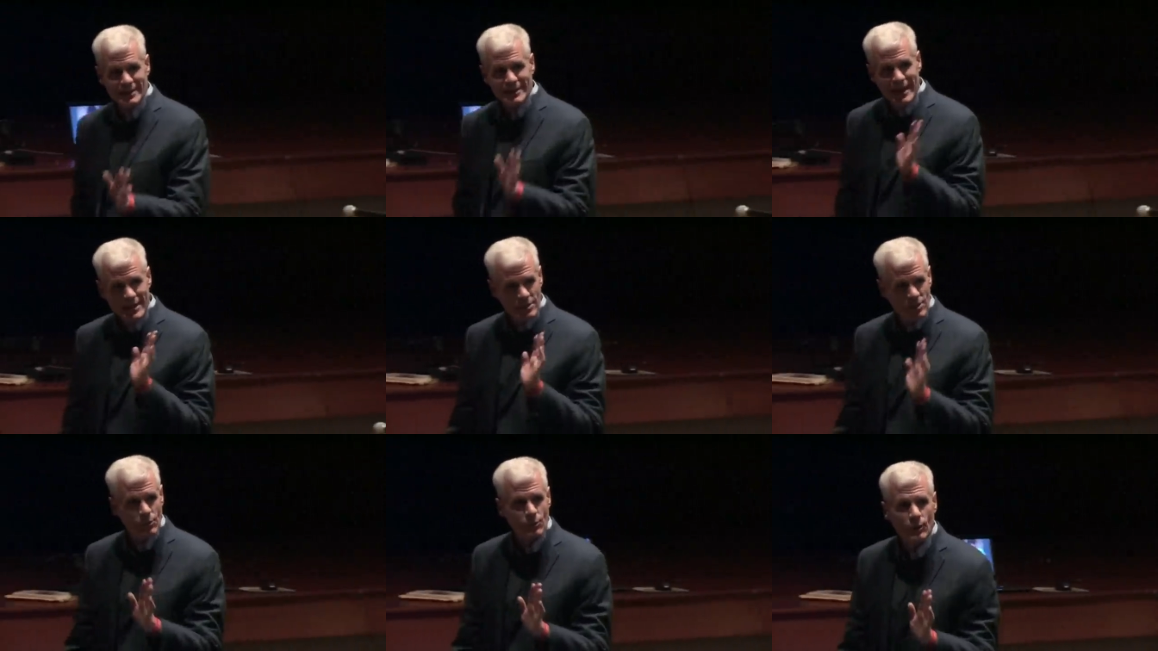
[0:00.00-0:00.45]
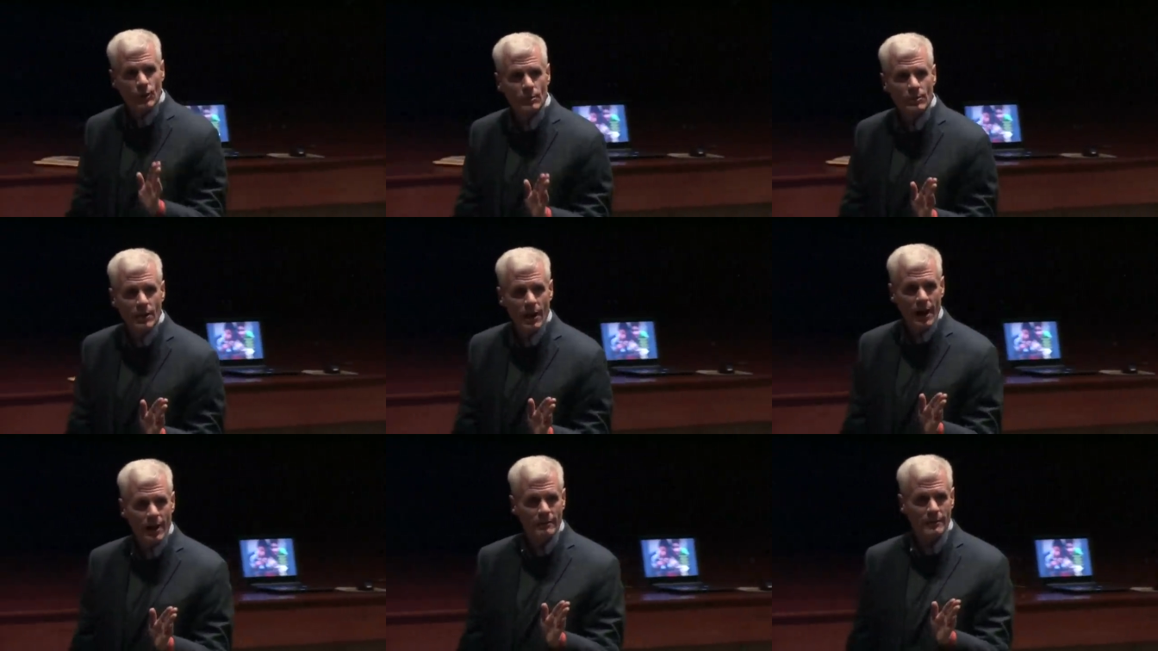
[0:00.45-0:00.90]
That's a real
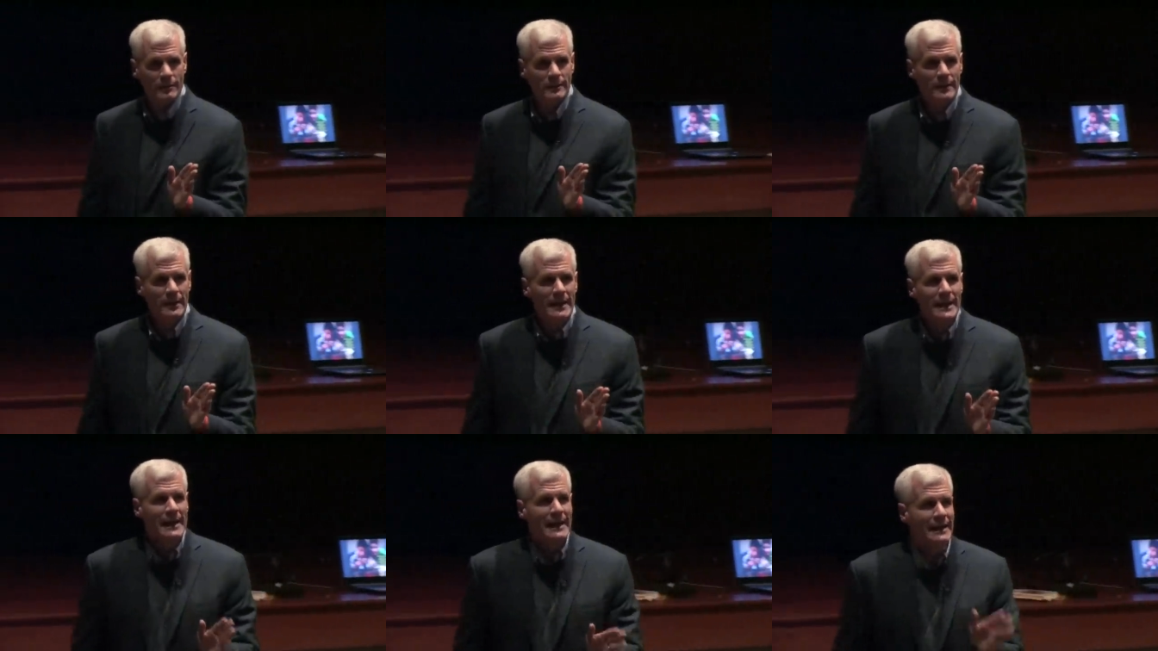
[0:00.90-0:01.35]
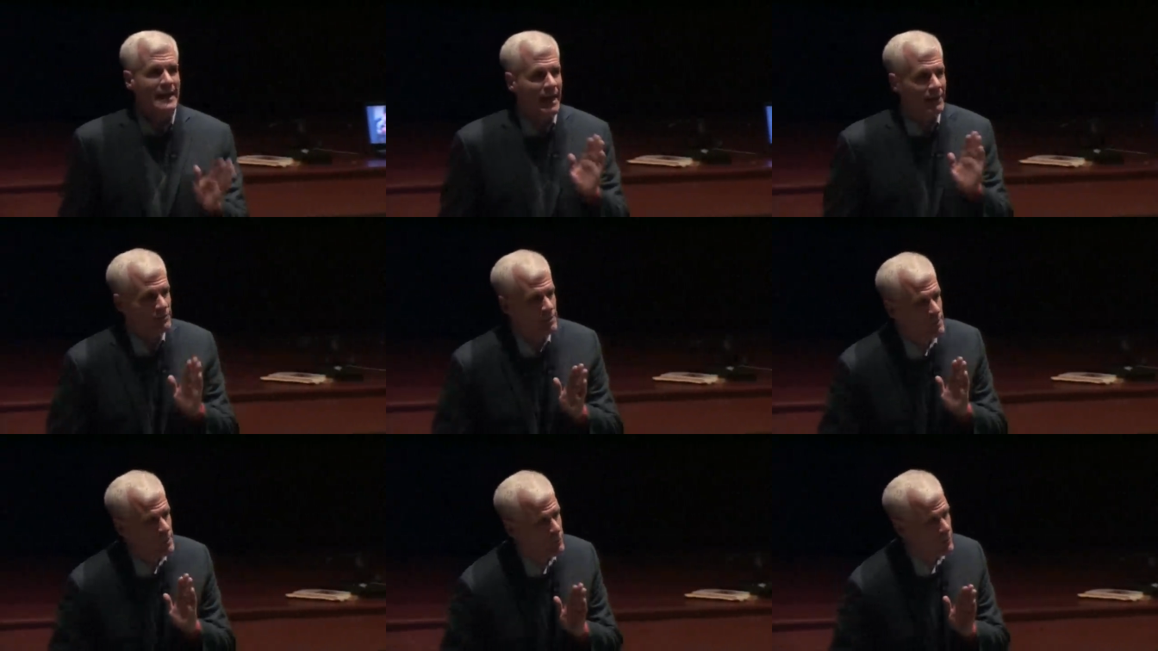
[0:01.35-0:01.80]
problem. And I
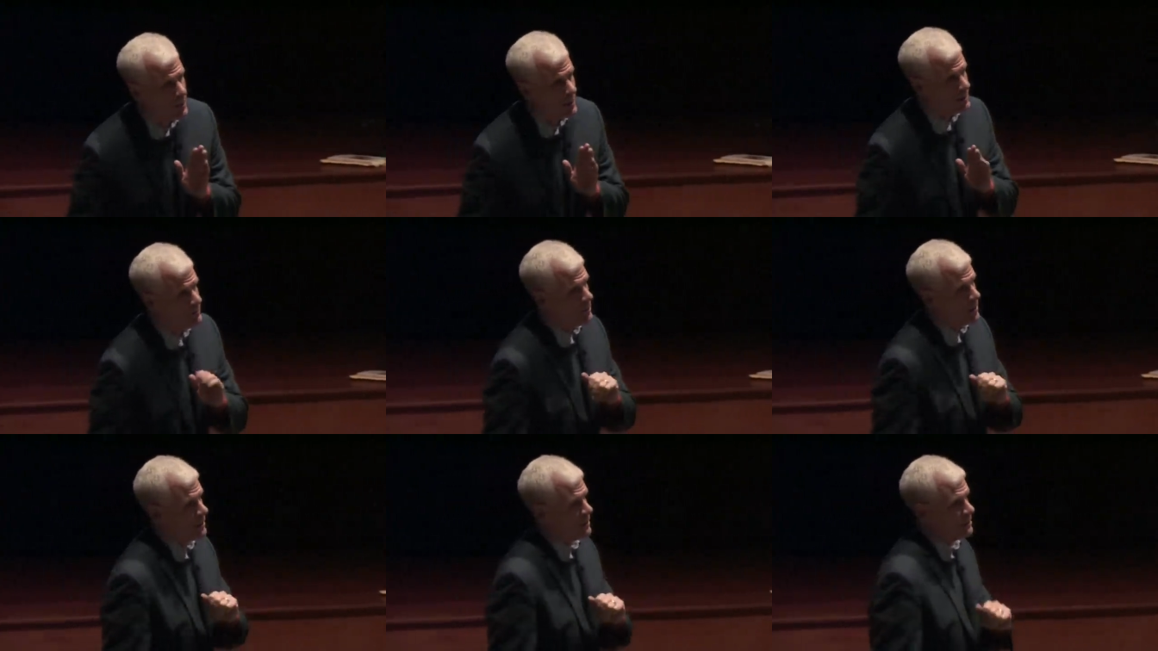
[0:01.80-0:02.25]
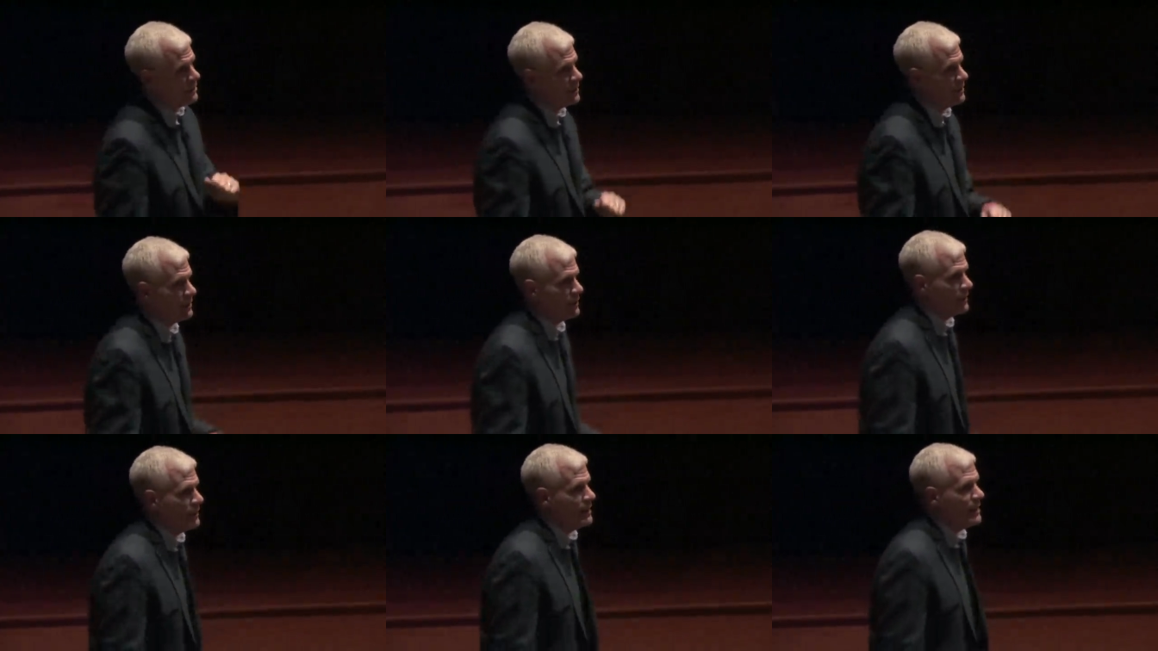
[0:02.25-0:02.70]
have to be very, very
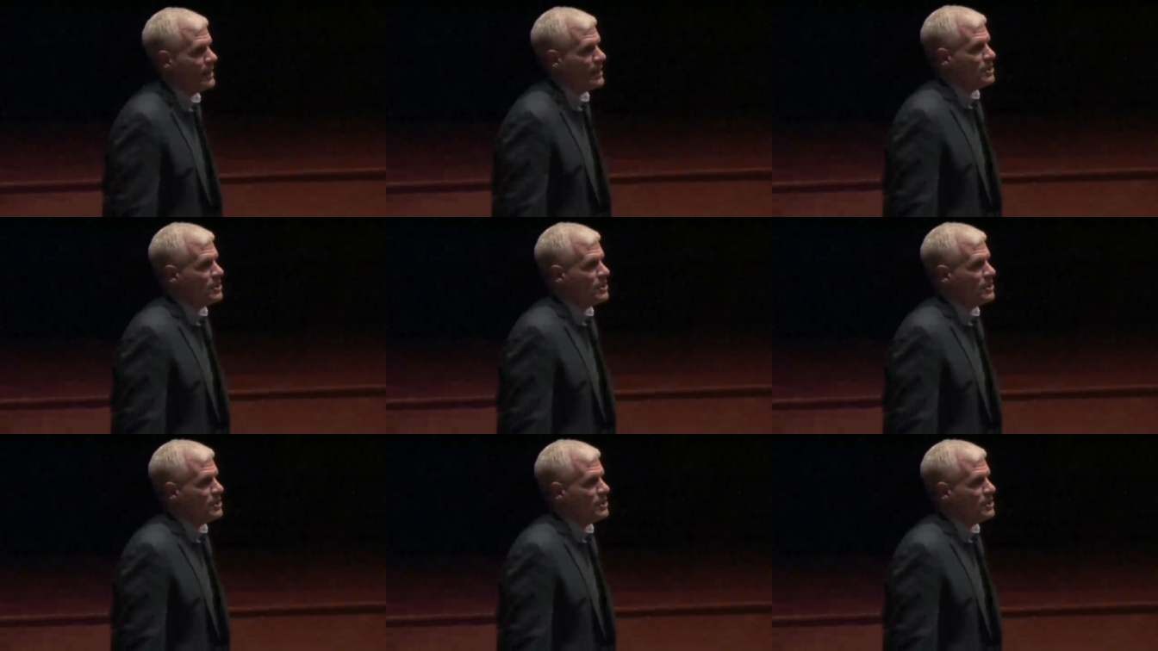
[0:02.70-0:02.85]
clear.